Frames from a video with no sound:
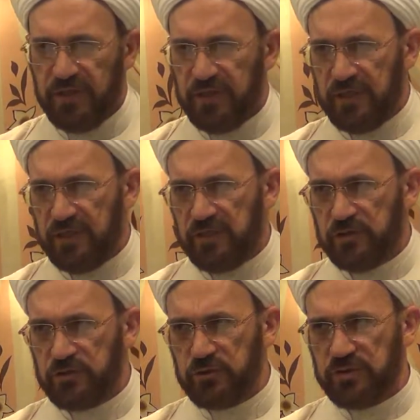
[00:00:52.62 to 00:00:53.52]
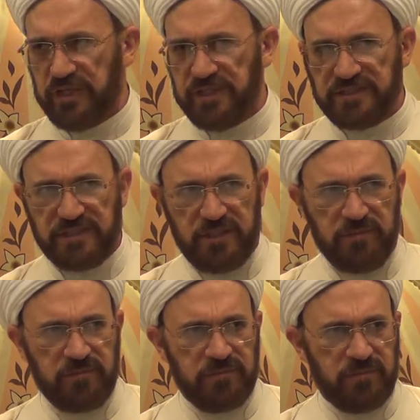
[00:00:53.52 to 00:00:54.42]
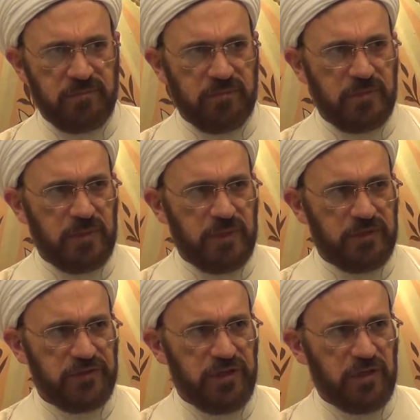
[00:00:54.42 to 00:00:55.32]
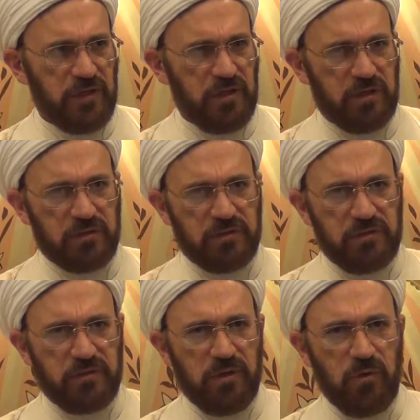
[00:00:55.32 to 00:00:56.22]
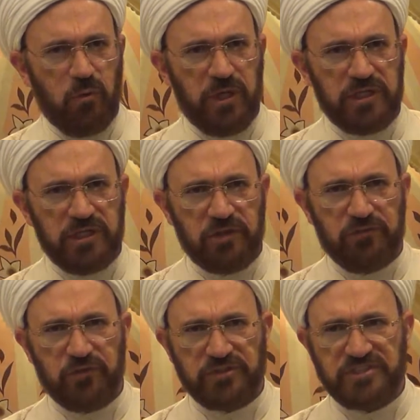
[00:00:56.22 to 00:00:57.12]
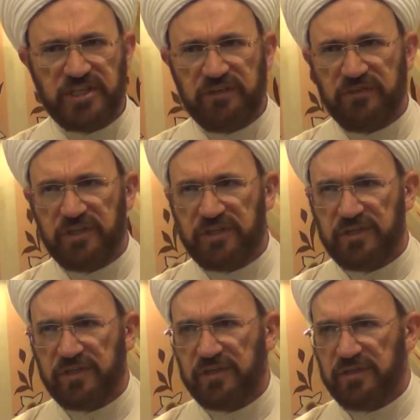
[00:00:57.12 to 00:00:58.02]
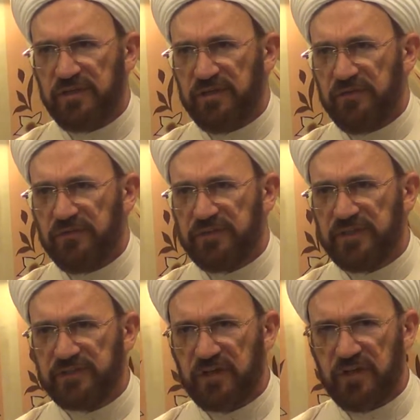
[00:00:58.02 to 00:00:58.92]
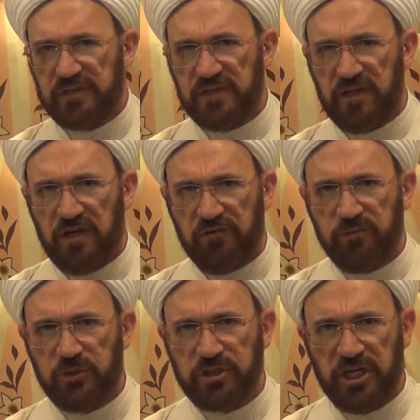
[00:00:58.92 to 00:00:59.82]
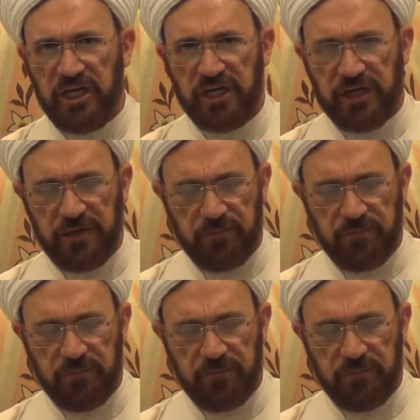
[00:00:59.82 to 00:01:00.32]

In Judaism, they are waiting for Savior with the title of Mashiach.